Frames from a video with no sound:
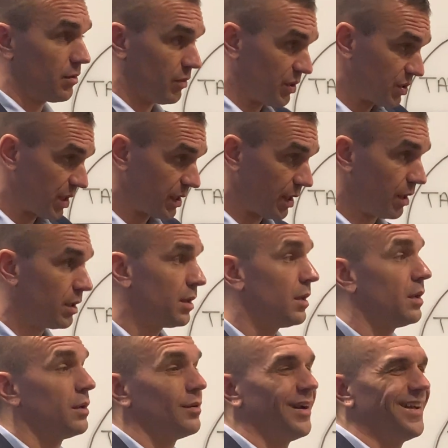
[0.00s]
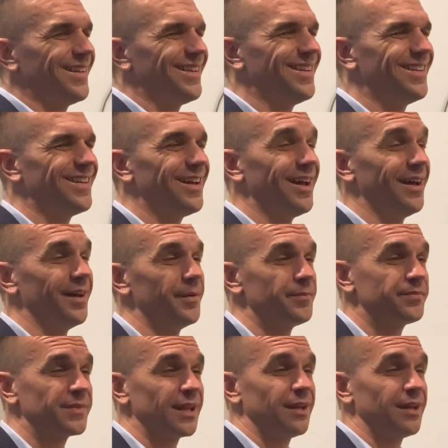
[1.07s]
One's up there, right?